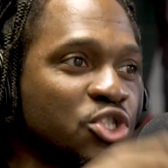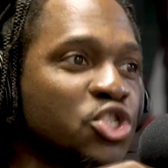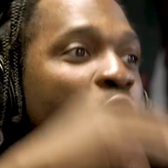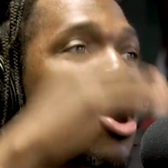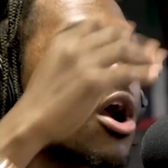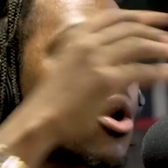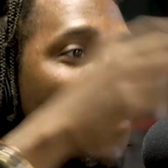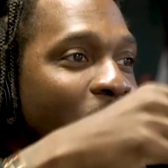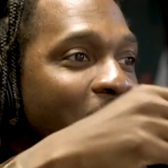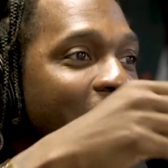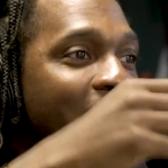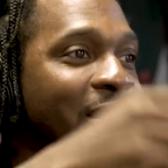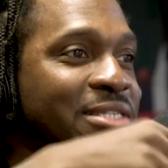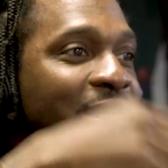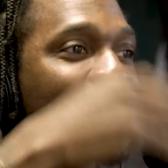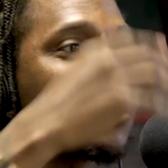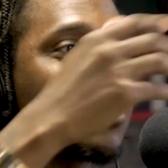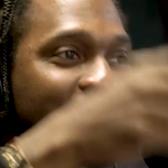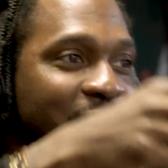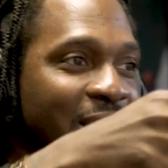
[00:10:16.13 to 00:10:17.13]
chart wise
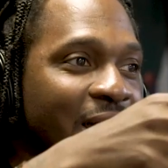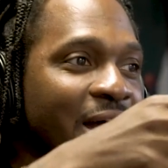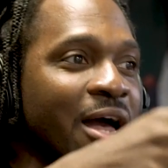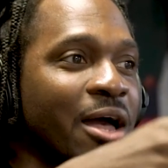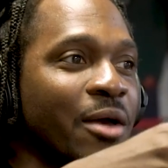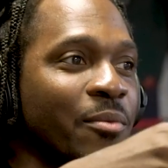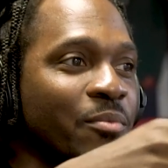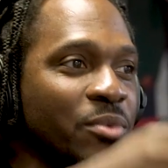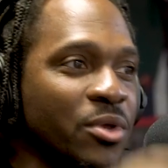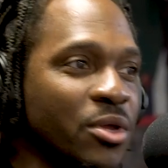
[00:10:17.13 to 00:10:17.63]
at the time.